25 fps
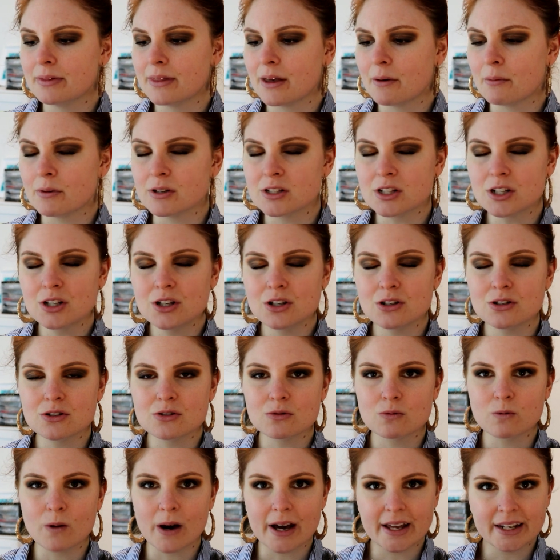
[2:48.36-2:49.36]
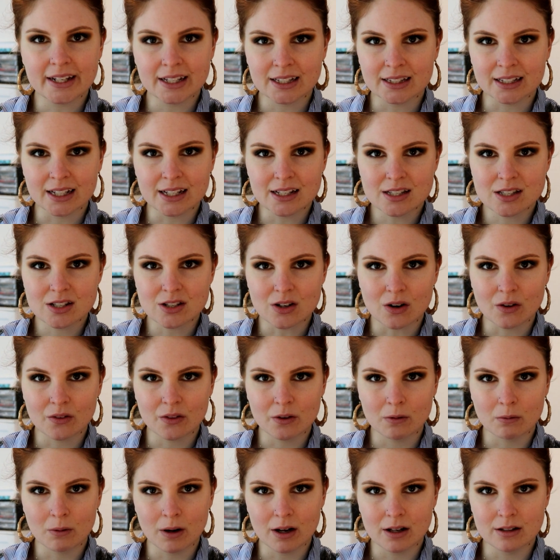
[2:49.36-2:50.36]
There was a huge waiting list on
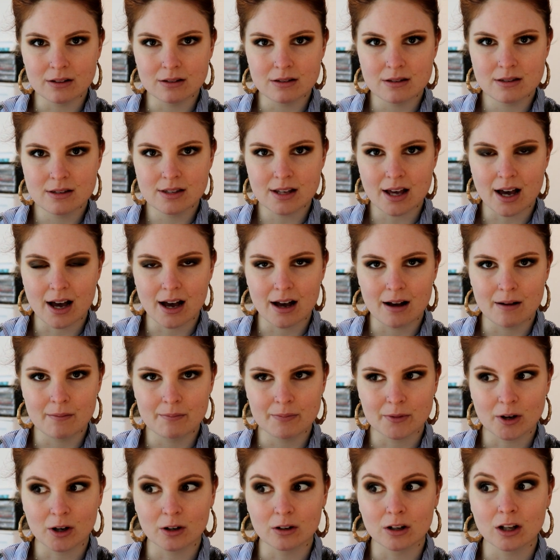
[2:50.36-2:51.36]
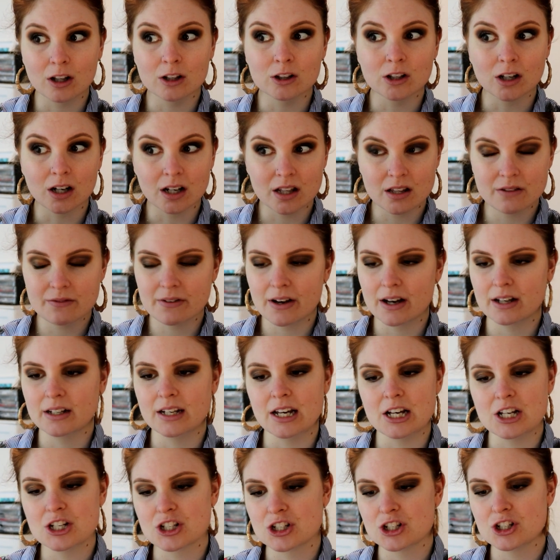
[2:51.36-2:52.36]
the ones, on a lot of the
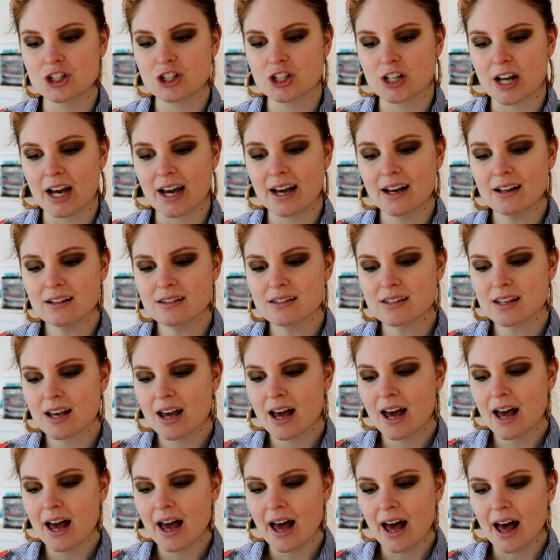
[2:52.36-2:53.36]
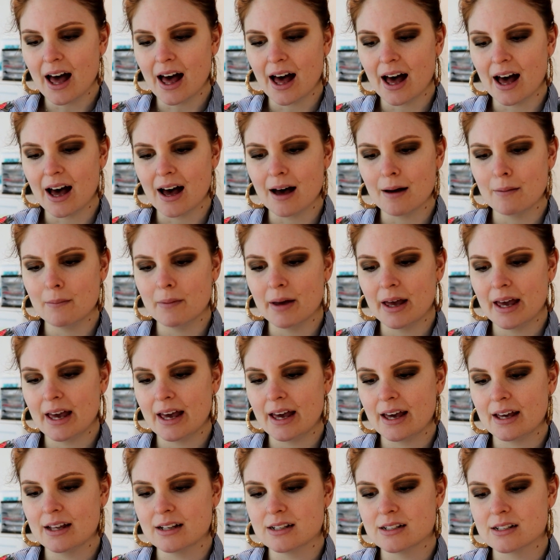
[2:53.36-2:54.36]
foundation shades,
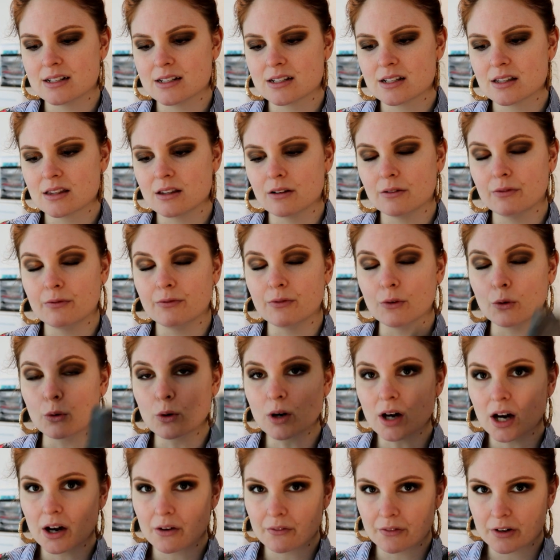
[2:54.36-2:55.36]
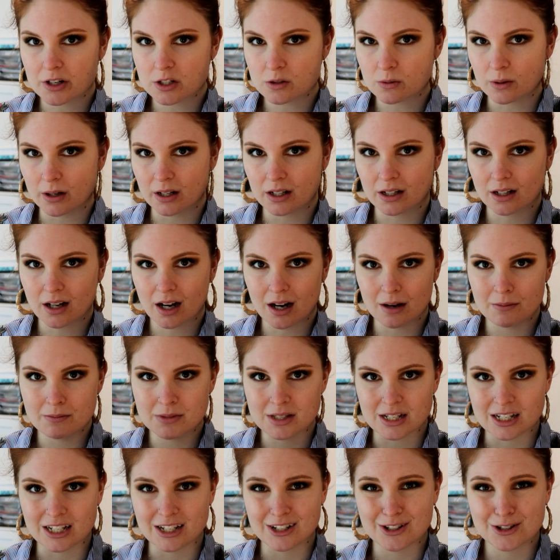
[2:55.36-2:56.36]
and the full coverage one
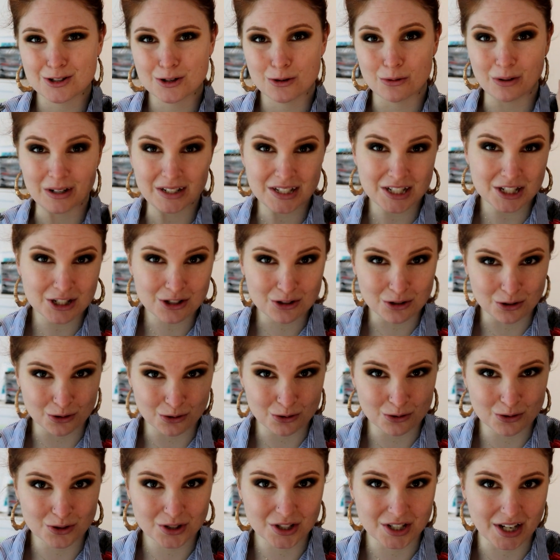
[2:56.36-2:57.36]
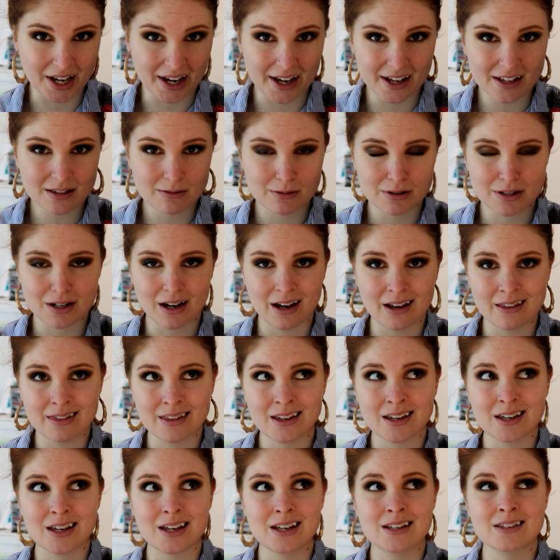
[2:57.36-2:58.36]
comes in at 22 shades, which I
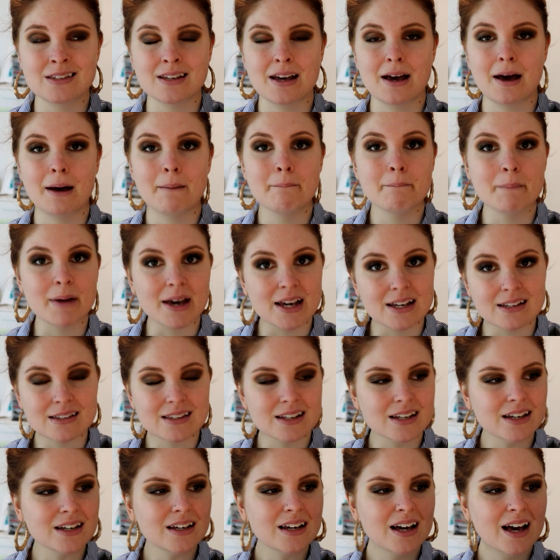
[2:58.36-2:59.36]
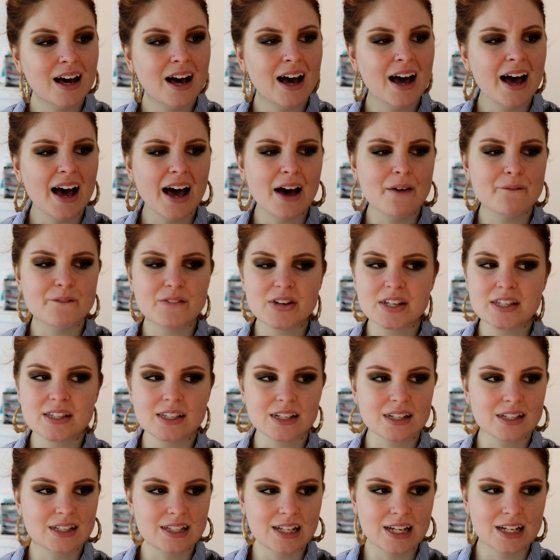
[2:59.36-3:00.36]
think is amazing. And for
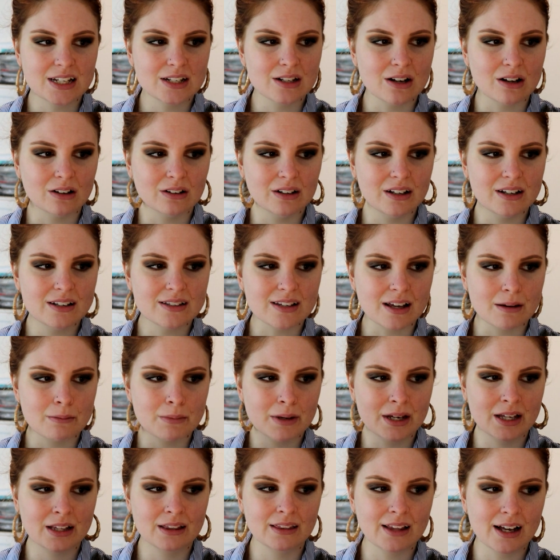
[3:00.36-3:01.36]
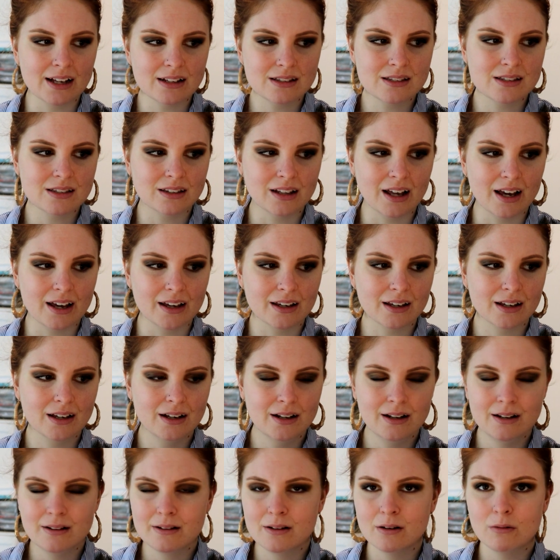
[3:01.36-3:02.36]
$16, I mean, that's like
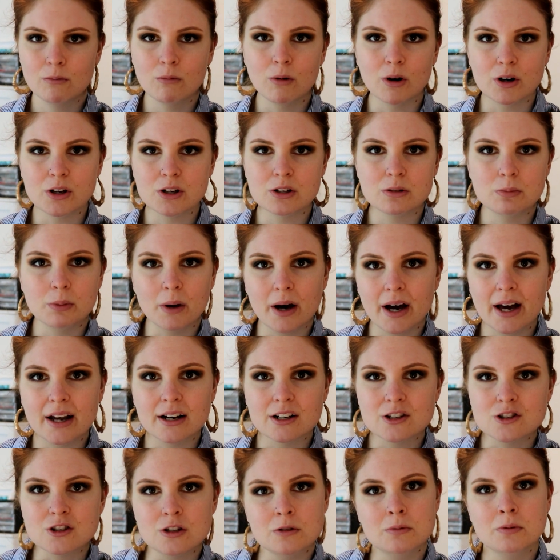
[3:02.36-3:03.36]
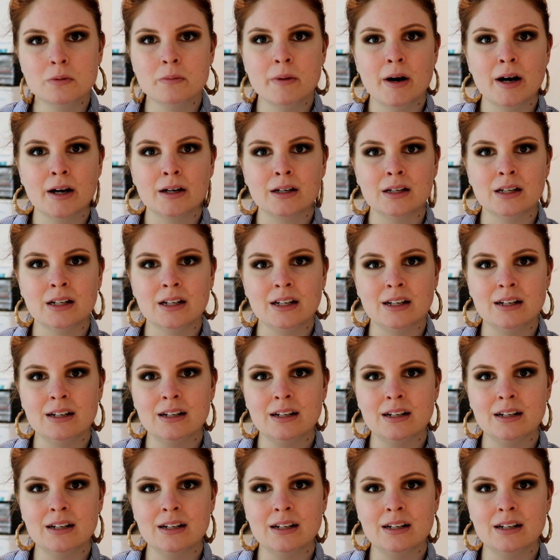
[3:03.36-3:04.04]
what you'd buy at a supermarket